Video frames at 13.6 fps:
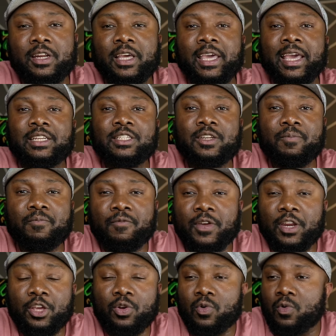gonna get some
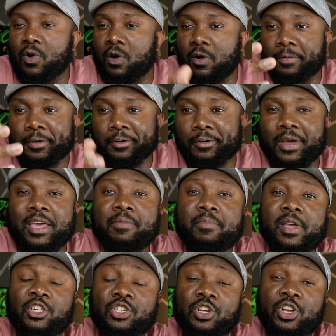video or,
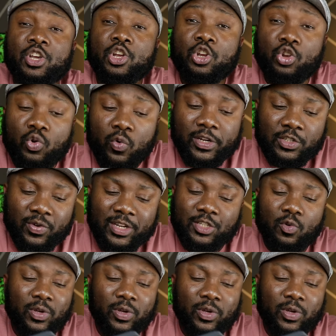image noise, right?